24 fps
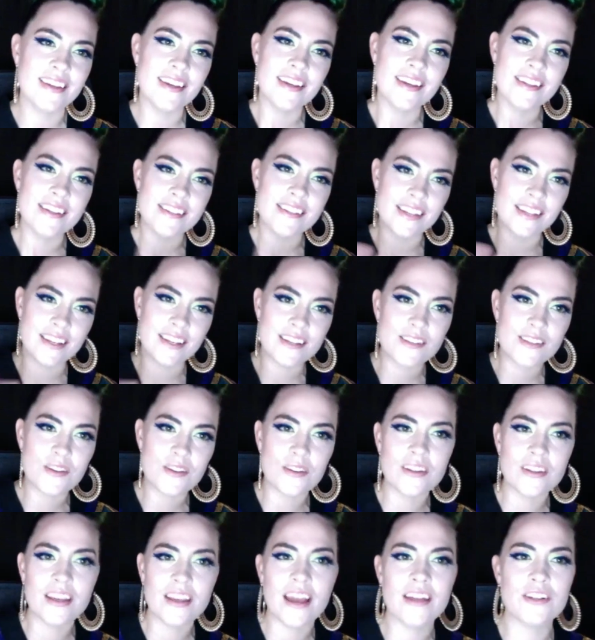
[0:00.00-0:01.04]
teeters on
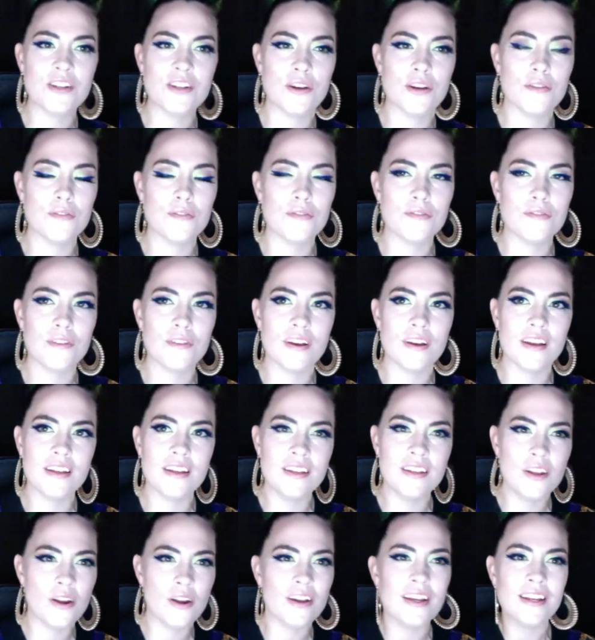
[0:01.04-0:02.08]
the edge of,
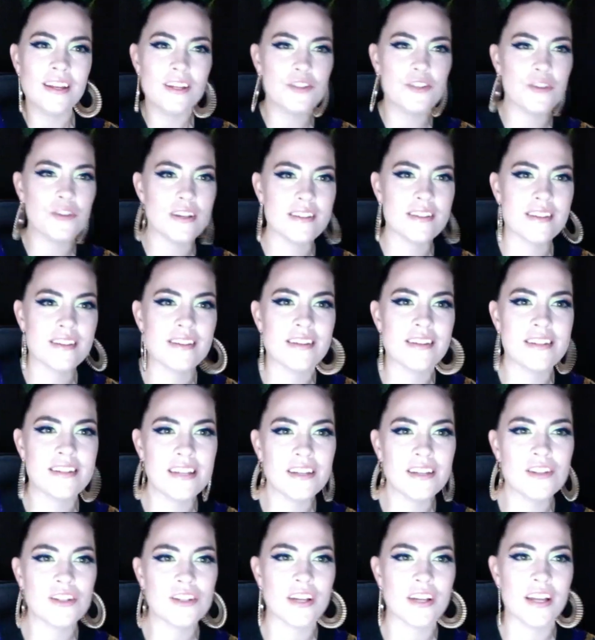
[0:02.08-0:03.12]
you know, it addresses
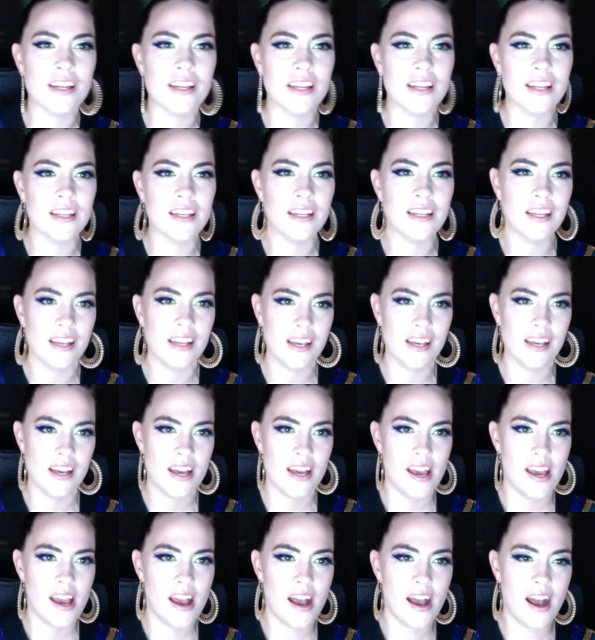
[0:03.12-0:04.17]
addiction
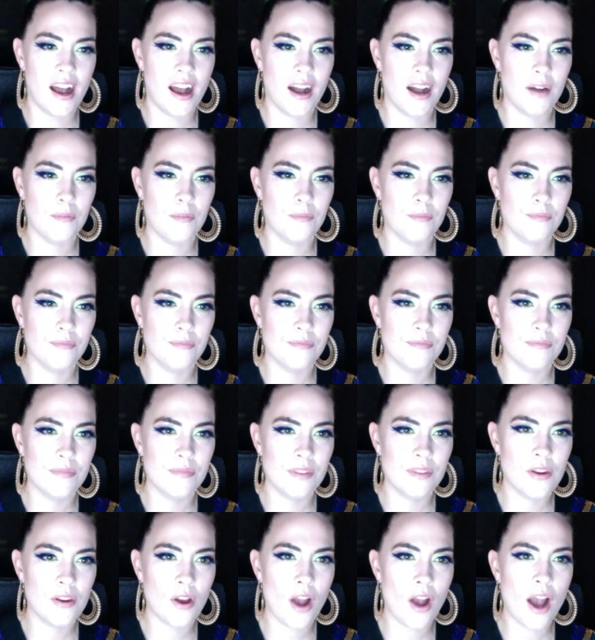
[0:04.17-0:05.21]
and
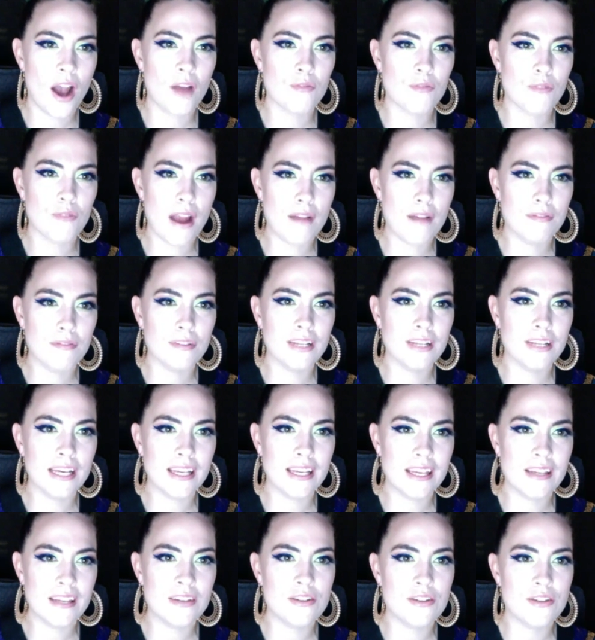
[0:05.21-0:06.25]
you know,
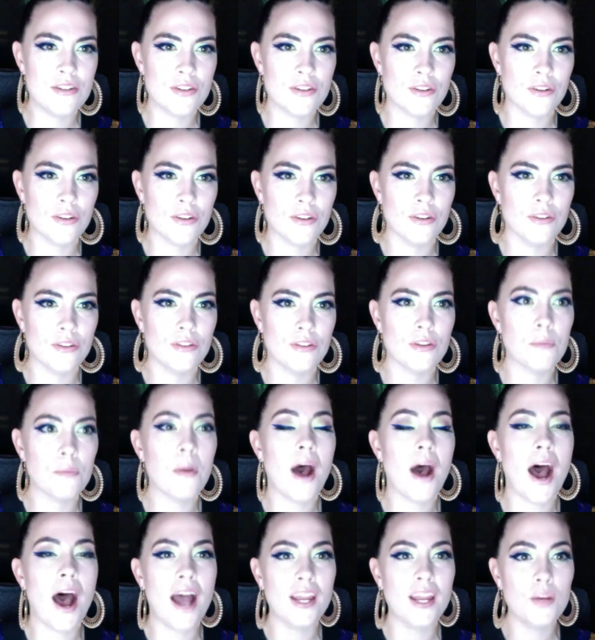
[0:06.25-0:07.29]
unraveling into the
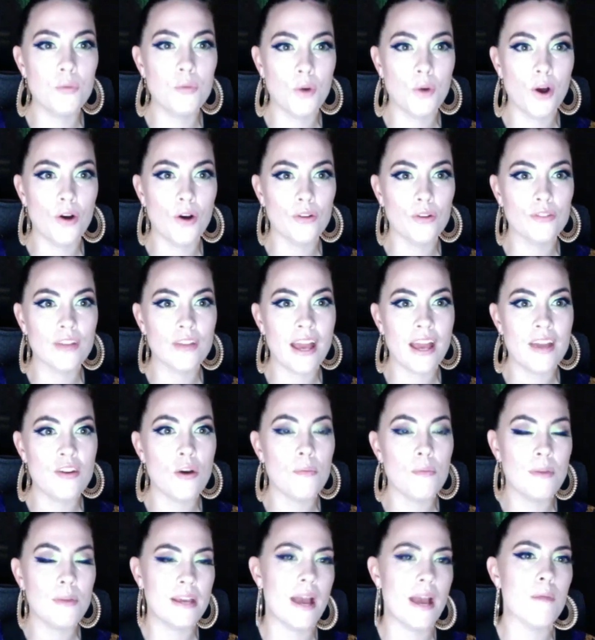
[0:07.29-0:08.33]
party world and
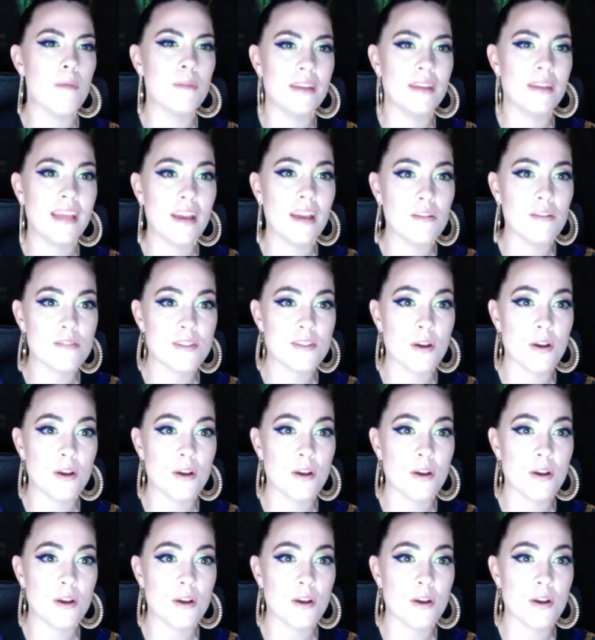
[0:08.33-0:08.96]
not being able to get yourself